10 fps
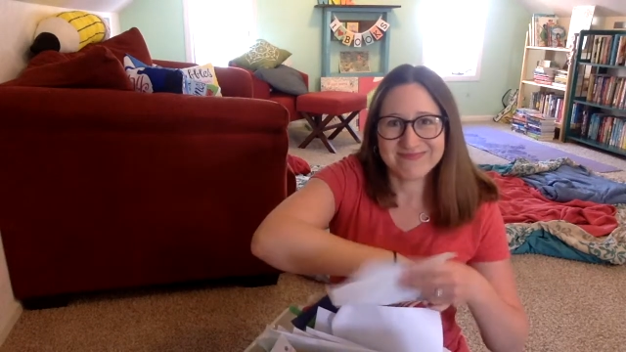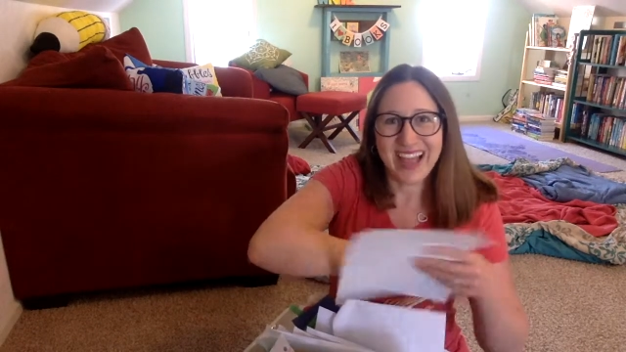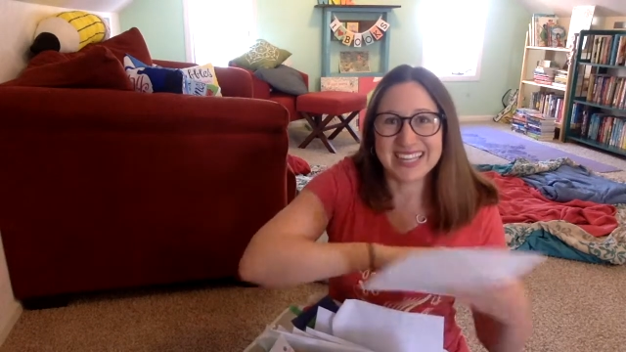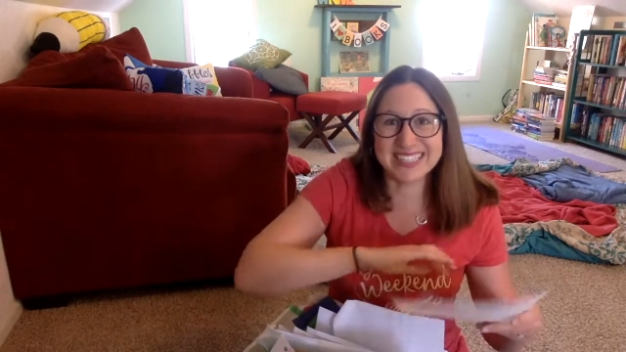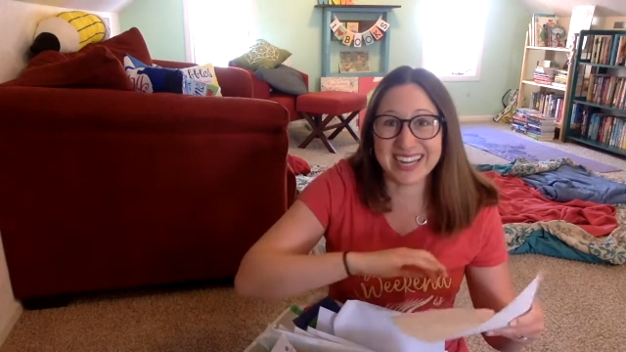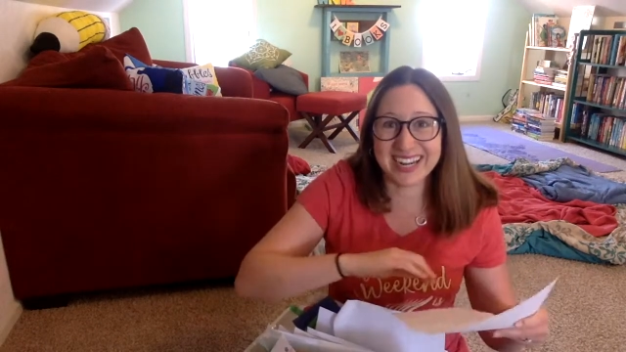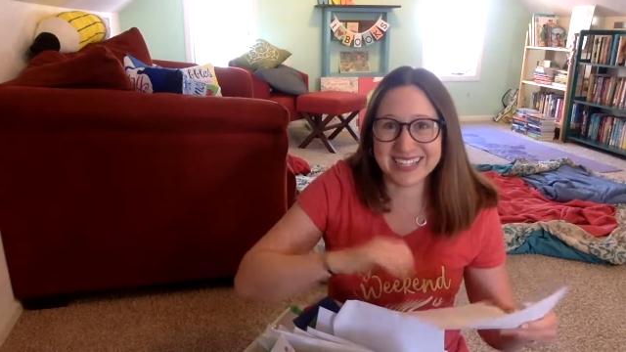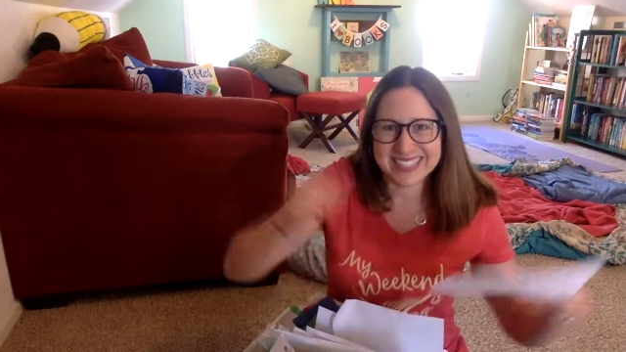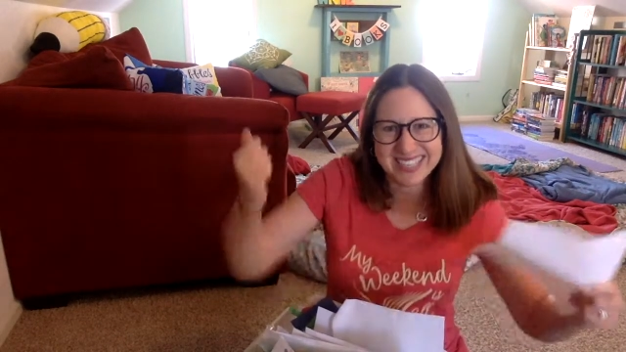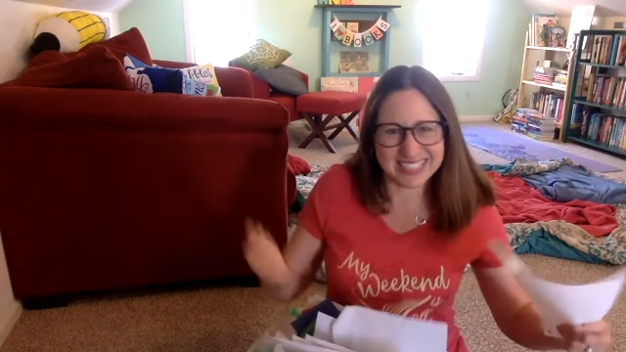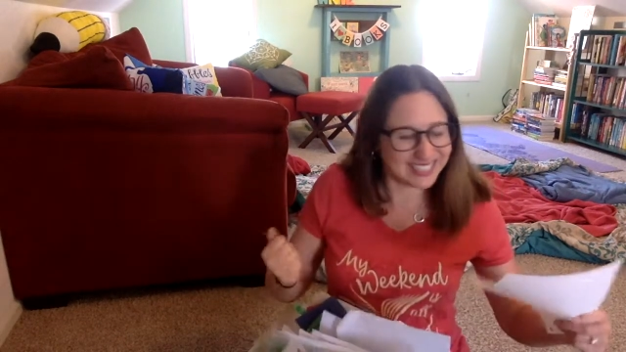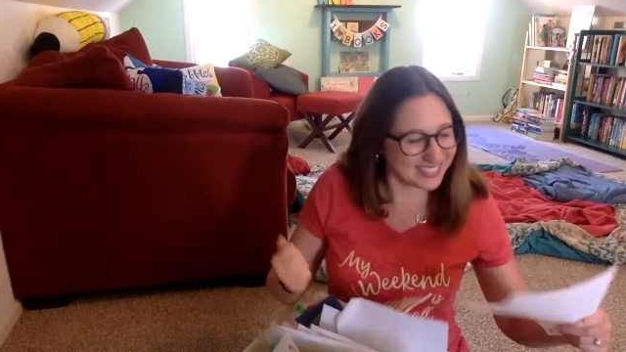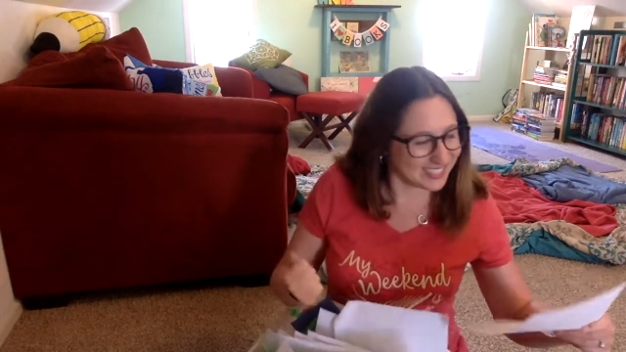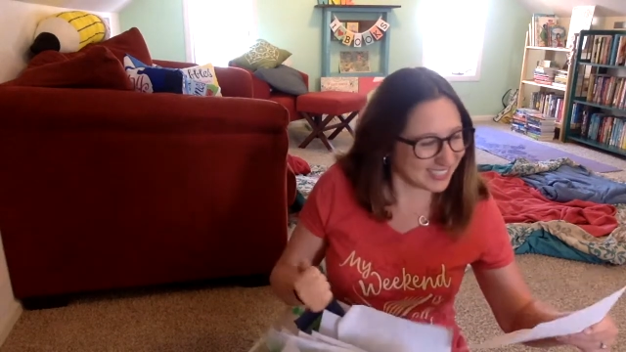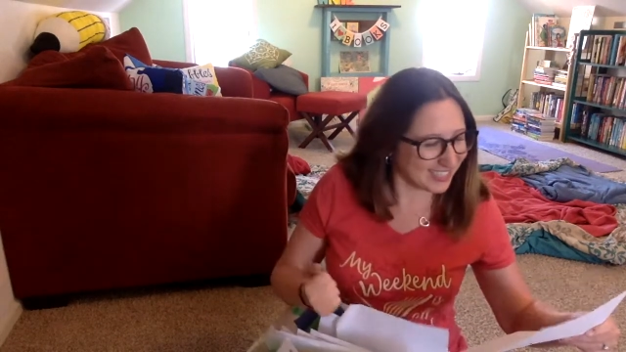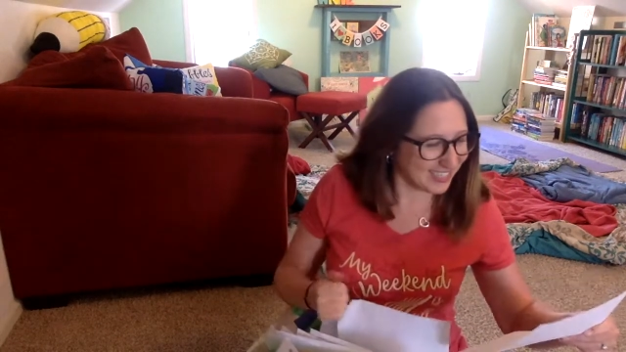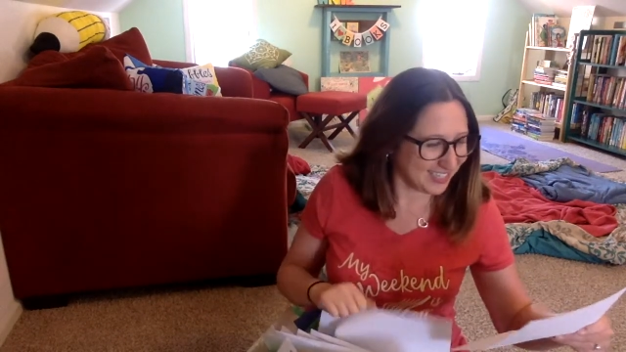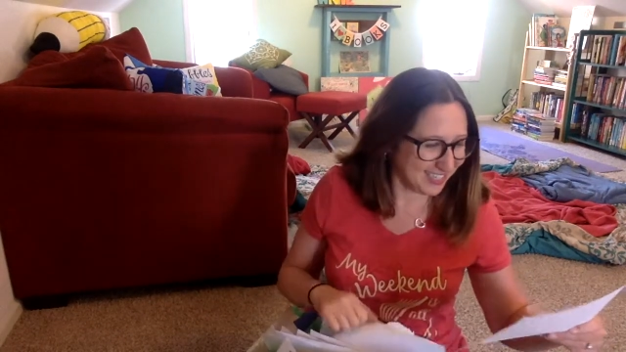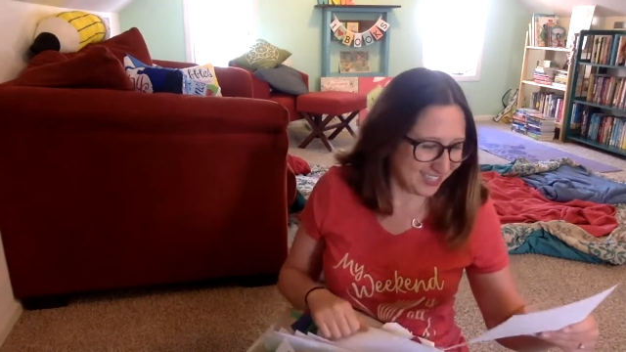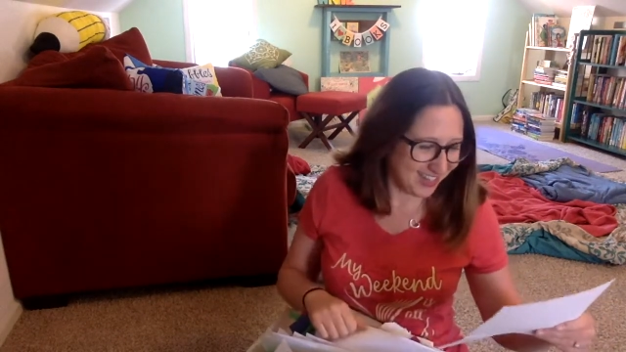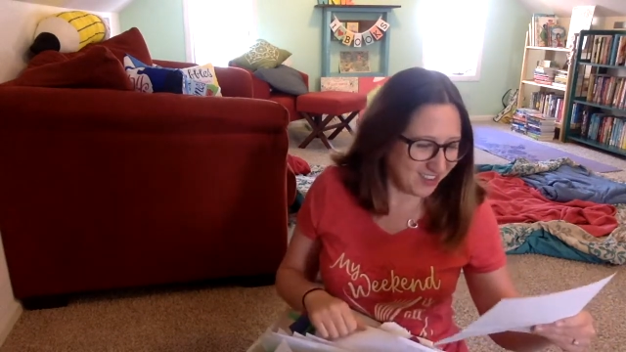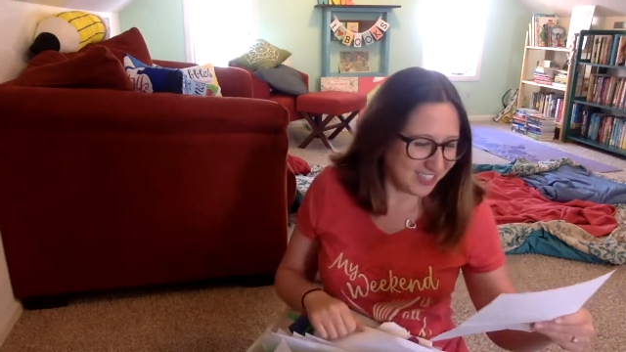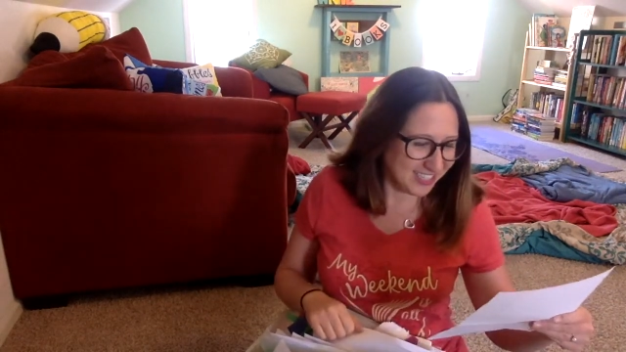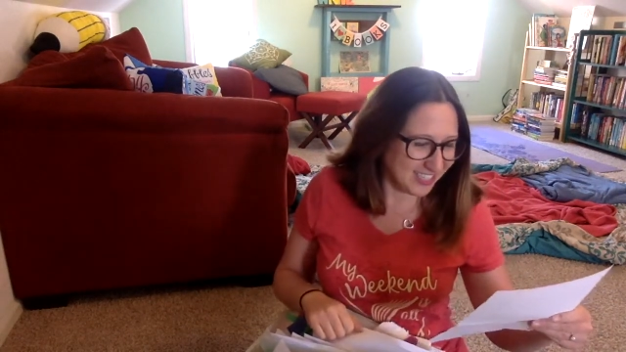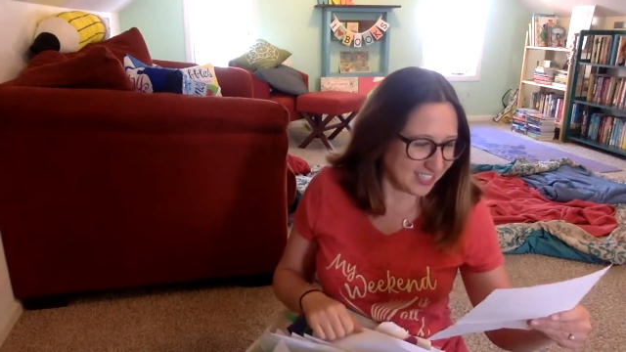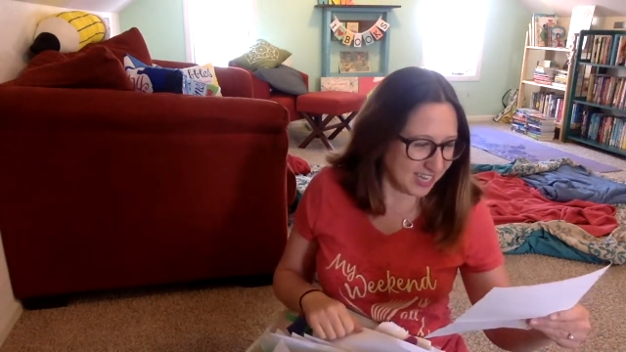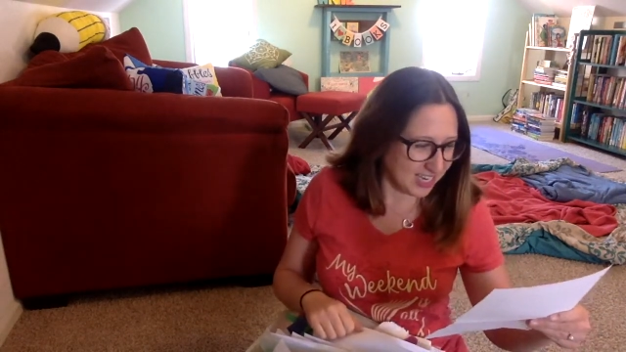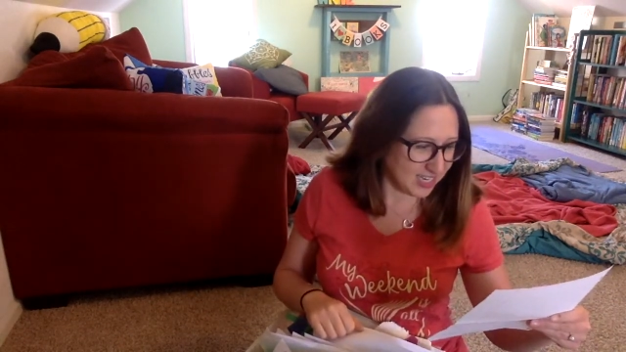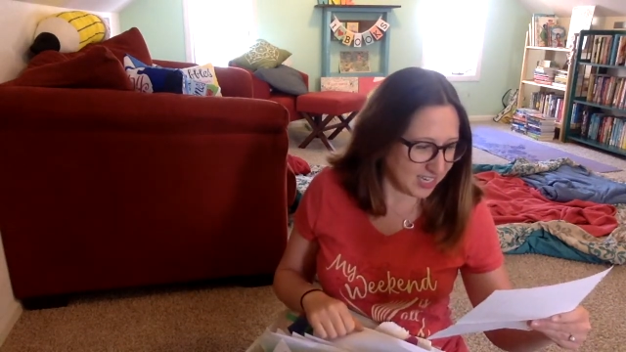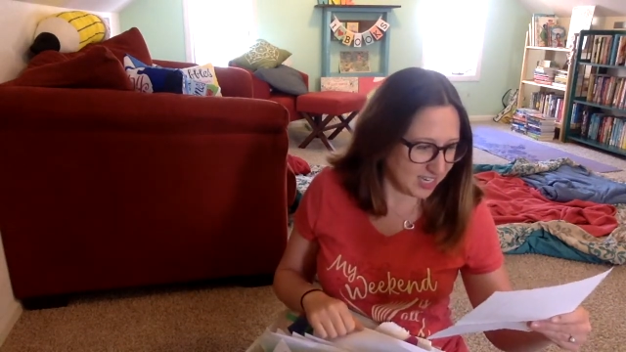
I did it. Yes. Oh, this looks nice.